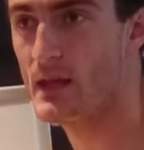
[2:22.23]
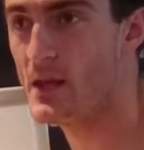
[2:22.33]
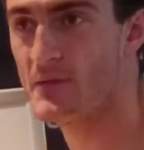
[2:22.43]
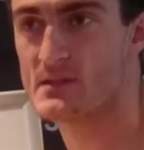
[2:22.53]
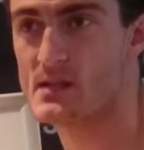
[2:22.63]

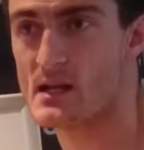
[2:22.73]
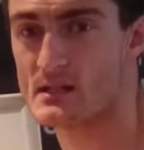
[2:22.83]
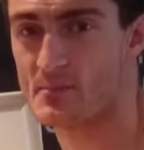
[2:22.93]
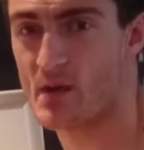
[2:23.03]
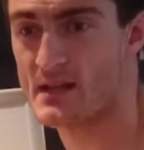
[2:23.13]
If it
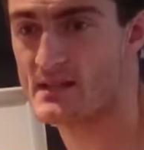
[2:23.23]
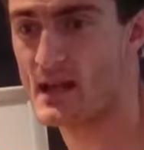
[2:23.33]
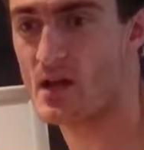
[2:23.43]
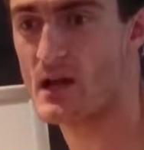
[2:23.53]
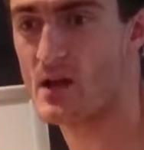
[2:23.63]
starts to break
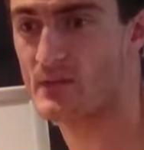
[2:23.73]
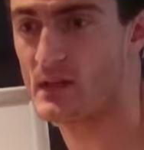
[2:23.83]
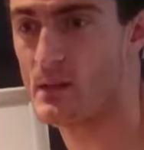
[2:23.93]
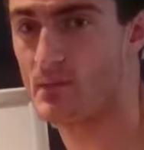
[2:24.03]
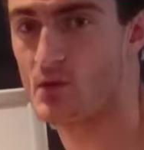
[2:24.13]
down
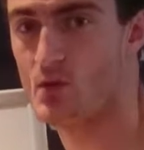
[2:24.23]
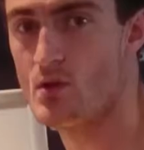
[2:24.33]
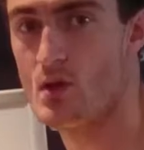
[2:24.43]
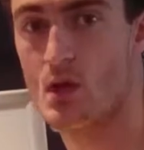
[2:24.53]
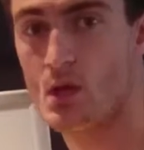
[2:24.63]
after number 2,
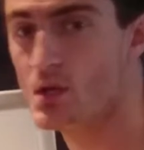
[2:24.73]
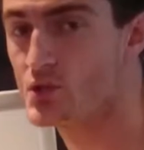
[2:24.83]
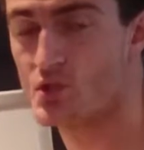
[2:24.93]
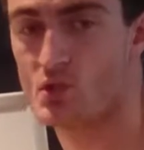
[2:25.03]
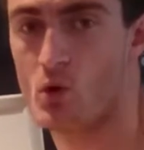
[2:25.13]

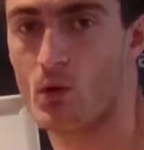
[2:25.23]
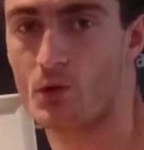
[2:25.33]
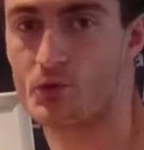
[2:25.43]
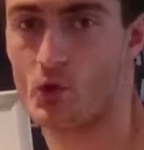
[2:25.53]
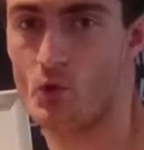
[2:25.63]
just
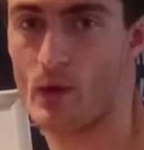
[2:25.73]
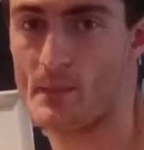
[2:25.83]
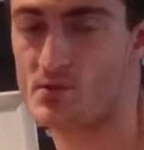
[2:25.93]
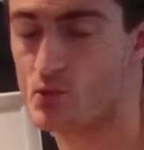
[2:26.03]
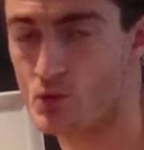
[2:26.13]
call it 2 reps.